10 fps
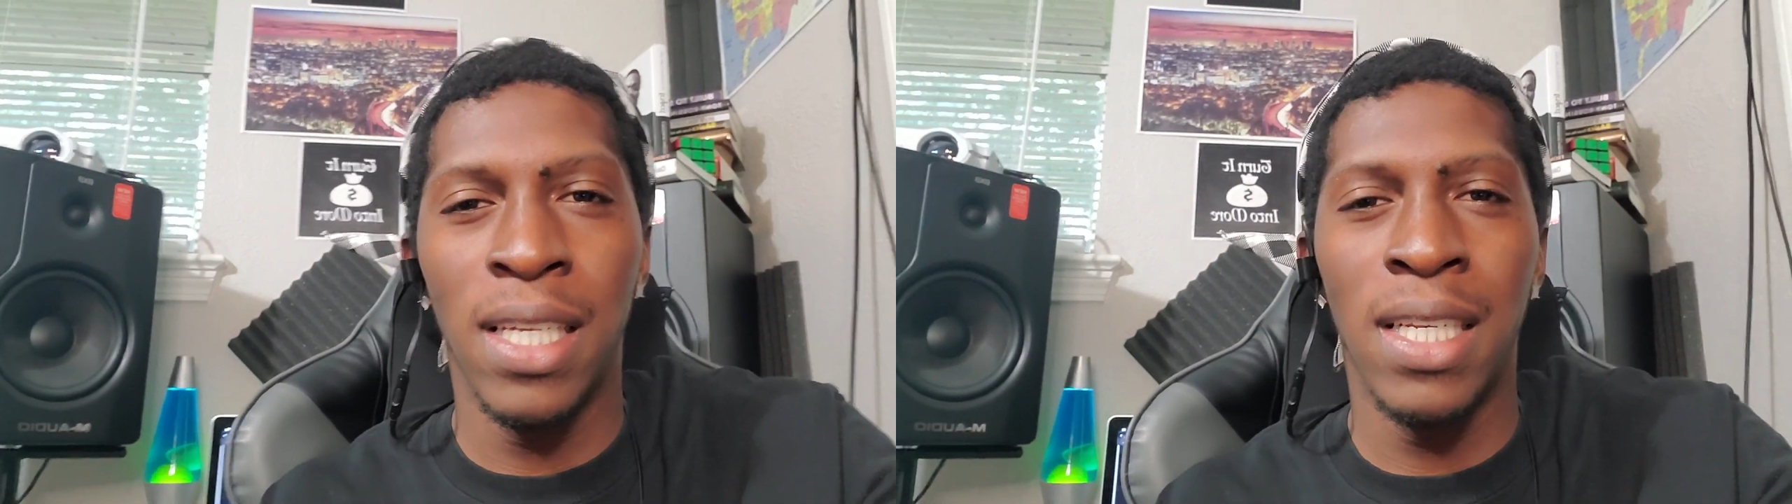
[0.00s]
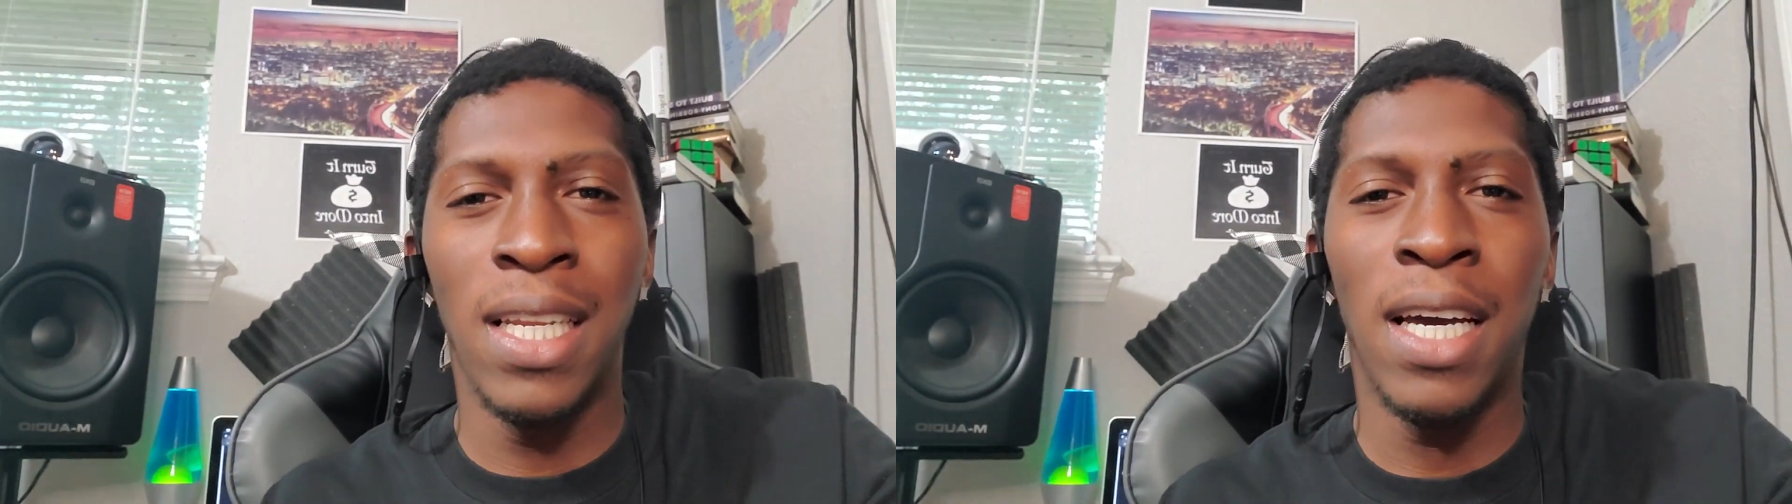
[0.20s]

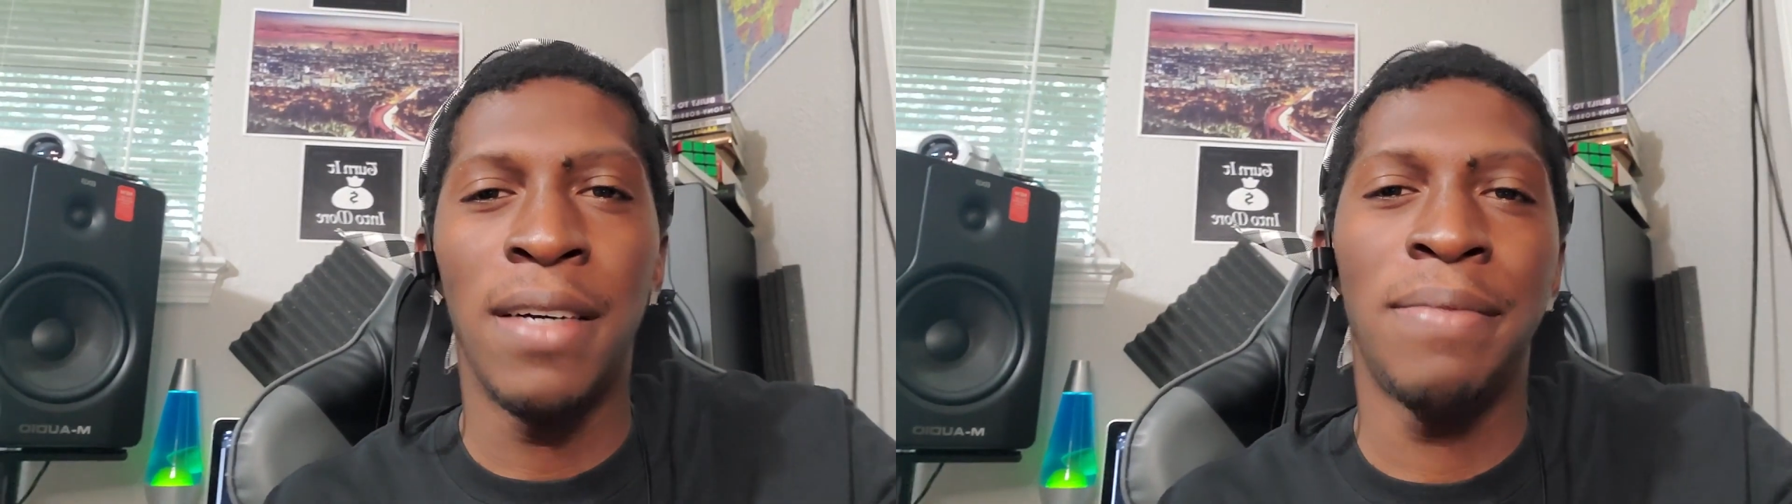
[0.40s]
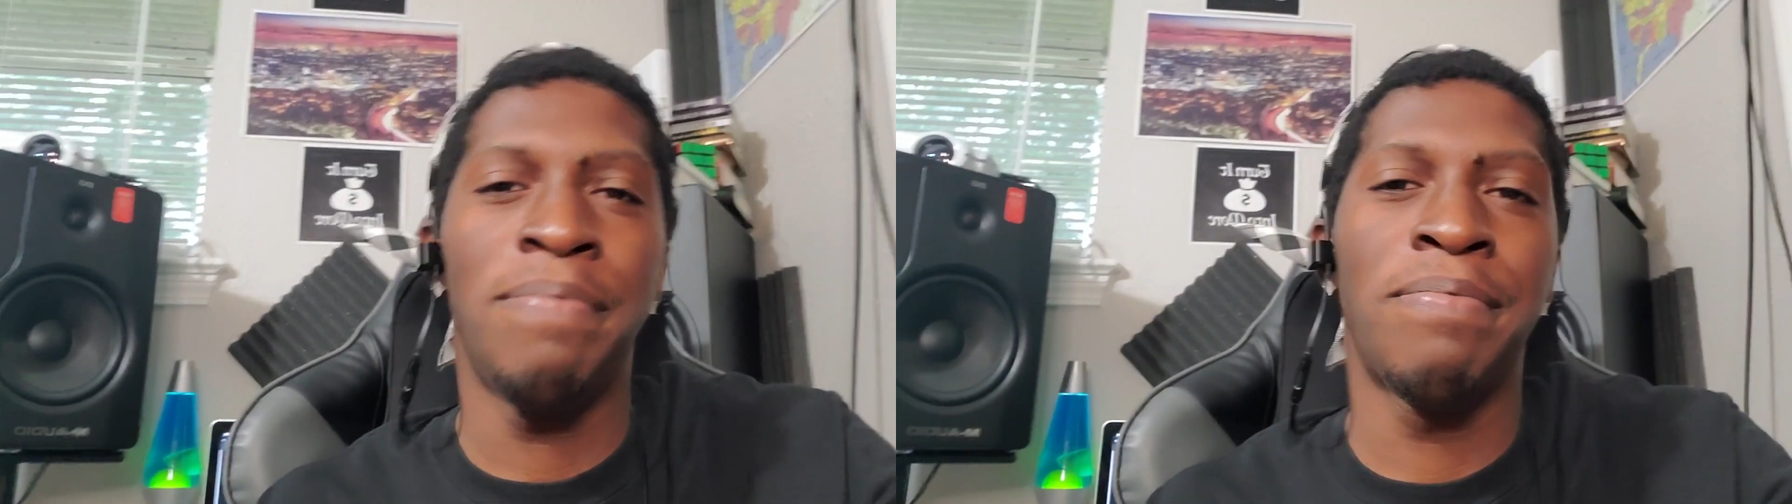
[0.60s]
Now,
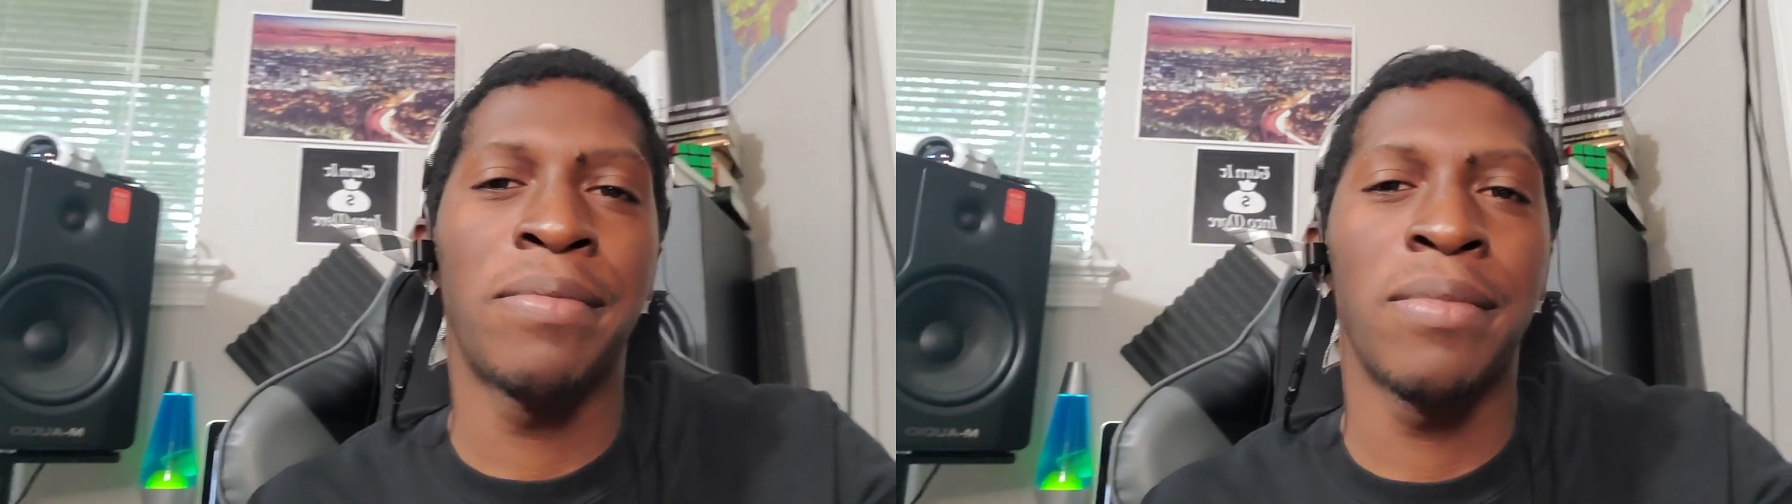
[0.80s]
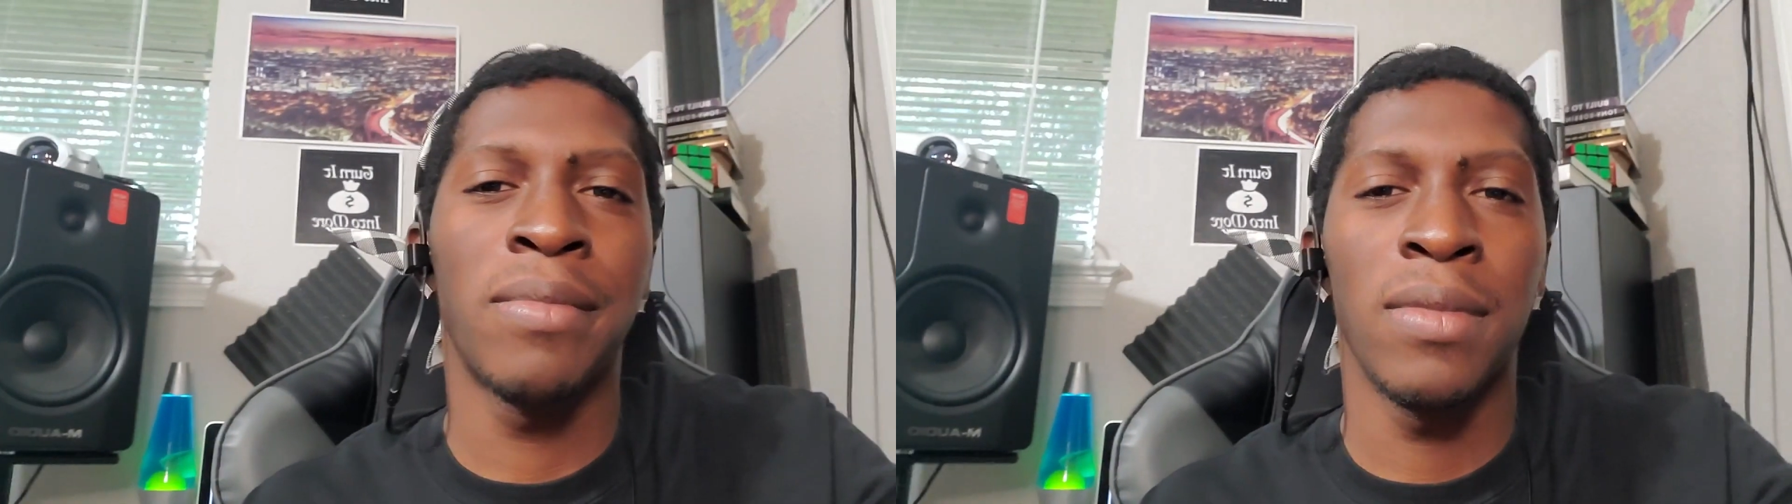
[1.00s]

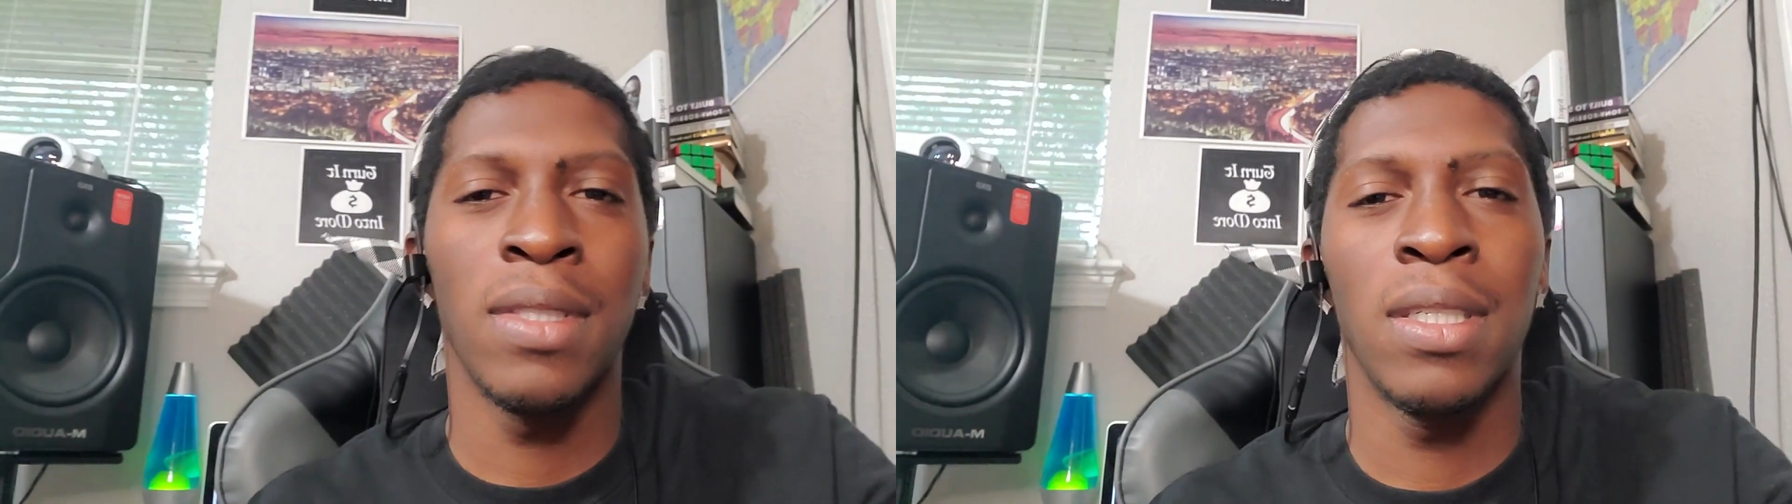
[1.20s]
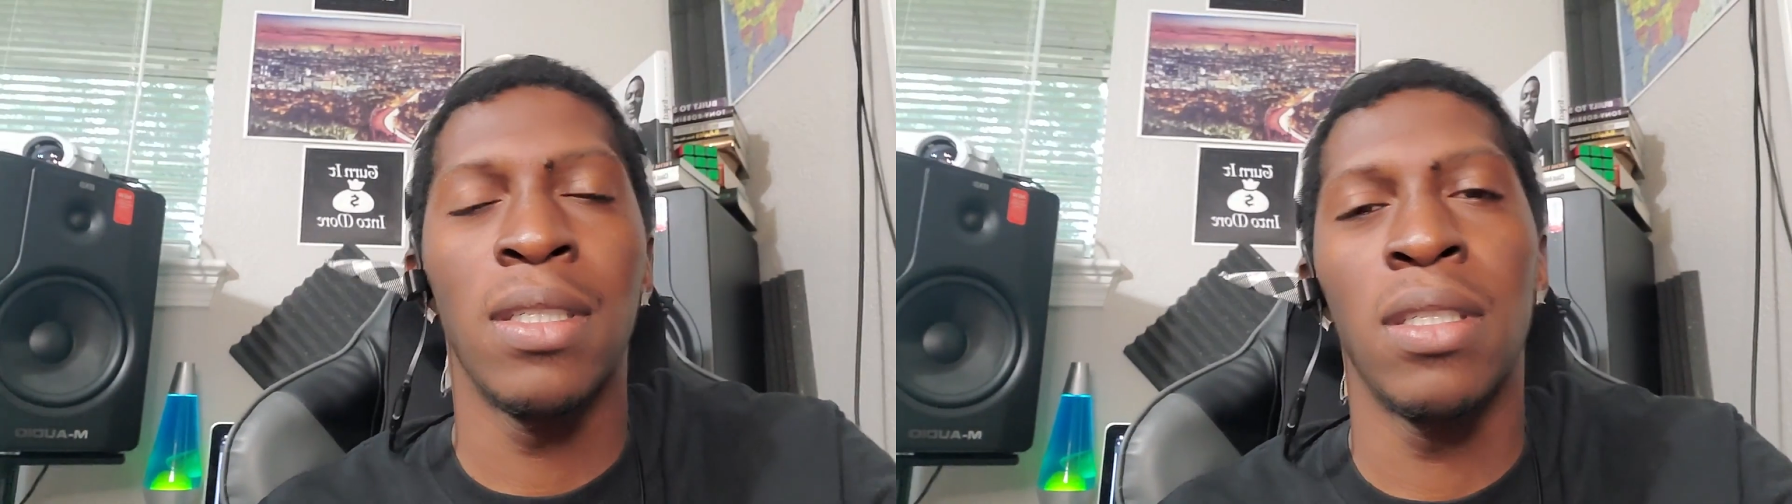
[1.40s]

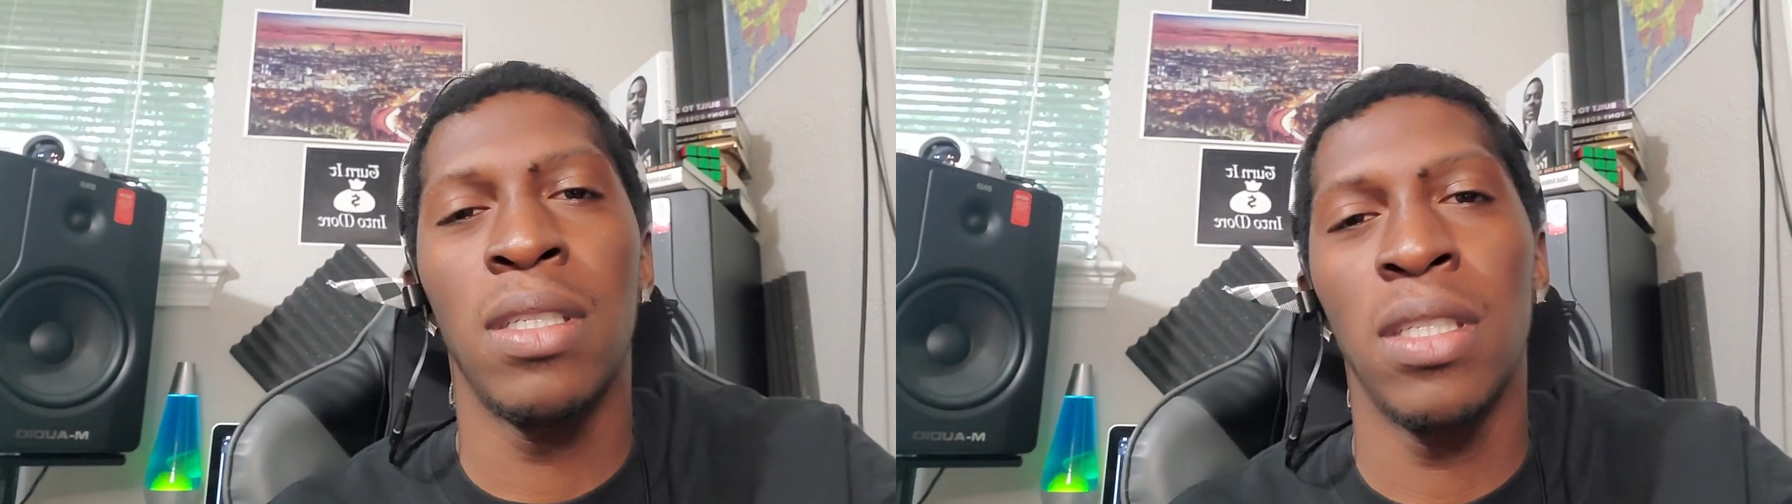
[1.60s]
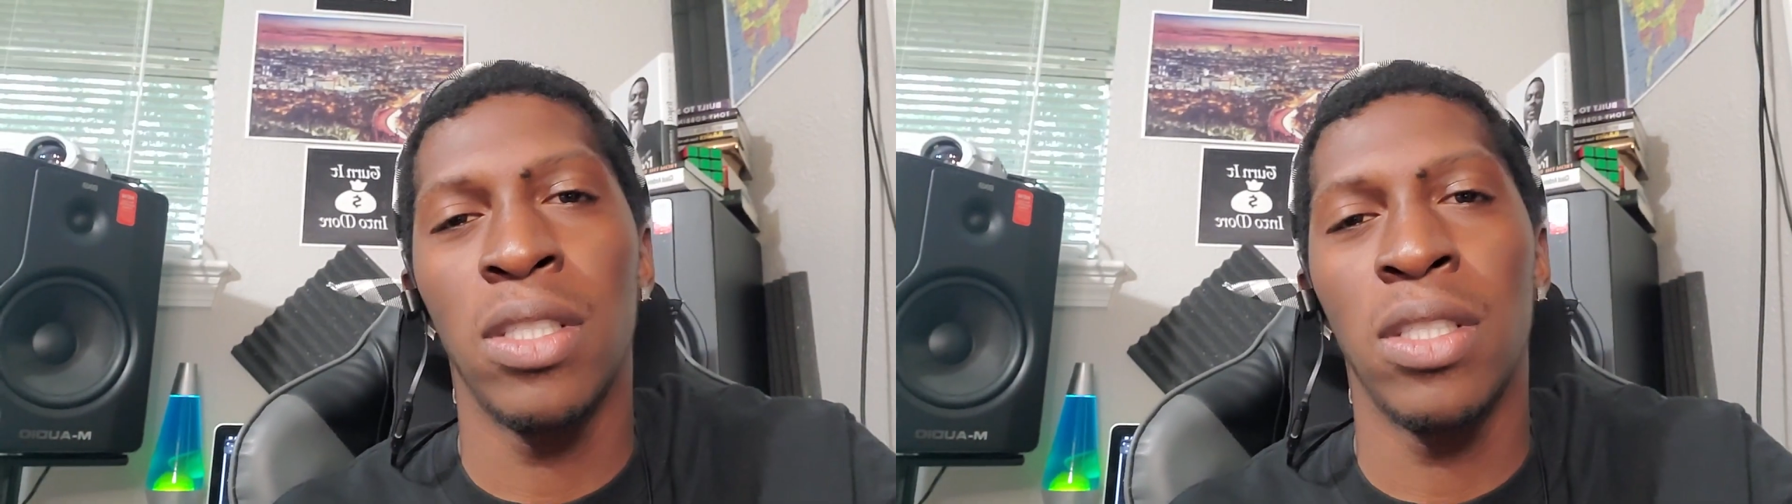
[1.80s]
the